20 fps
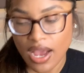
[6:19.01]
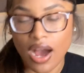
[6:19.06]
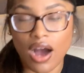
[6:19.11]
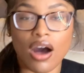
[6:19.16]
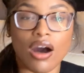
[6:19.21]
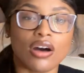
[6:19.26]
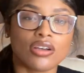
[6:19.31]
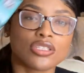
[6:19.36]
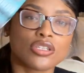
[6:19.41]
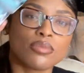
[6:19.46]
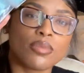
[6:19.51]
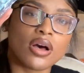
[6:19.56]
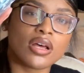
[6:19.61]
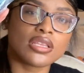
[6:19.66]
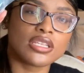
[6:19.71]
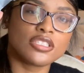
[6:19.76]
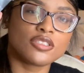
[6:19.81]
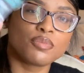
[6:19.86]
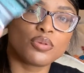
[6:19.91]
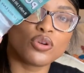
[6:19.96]
I also bought
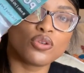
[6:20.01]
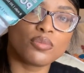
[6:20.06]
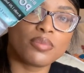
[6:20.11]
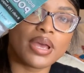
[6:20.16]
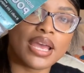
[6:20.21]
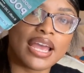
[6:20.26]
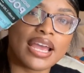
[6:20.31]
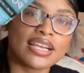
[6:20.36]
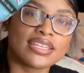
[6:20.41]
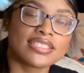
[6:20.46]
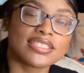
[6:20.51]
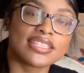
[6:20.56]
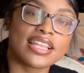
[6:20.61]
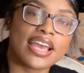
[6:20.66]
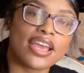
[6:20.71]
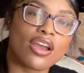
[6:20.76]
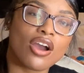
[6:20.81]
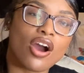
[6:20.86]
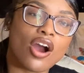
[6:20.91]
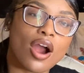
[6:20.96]
these poop bags.
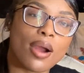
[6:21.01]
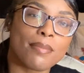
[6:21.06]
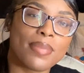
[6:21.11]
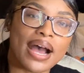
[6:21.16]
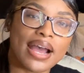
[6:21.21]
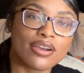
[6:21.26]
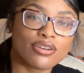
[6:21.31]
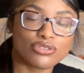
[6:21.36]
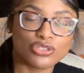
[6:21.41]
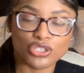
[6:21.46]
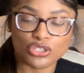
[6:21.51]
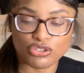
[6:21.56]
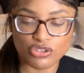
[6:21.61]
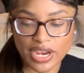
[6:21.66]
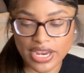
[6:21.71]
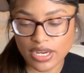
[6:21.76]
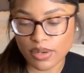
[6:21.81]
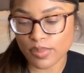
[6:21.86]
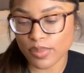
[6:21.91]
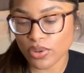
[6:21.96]
They are
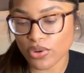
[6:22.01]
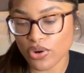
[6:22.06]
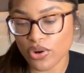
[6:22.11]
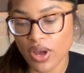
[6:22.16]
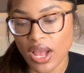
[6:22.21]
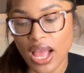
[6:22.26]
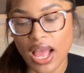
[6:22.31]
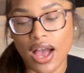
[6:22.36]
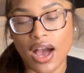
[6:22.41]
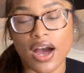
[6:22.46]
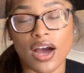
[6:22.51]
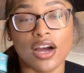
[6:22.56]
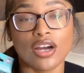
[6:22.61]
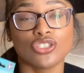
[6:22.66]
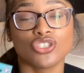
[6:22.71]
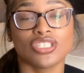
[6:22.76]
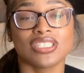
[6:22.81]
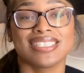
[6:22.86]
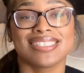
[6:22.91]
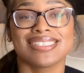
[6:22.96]
biodegradable,
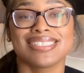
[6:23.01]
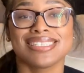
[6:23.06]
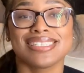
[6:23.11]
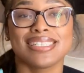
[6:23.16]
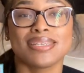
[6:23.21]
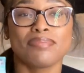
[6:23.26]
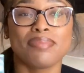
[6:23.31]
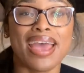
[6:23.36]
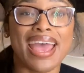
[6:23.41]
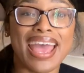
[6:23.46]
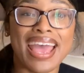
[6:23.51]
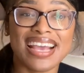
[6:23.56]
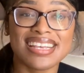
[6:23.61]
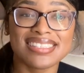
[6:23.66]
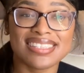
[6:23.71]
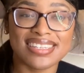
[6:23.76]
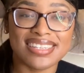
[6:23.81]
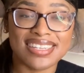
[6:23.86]
160 bags in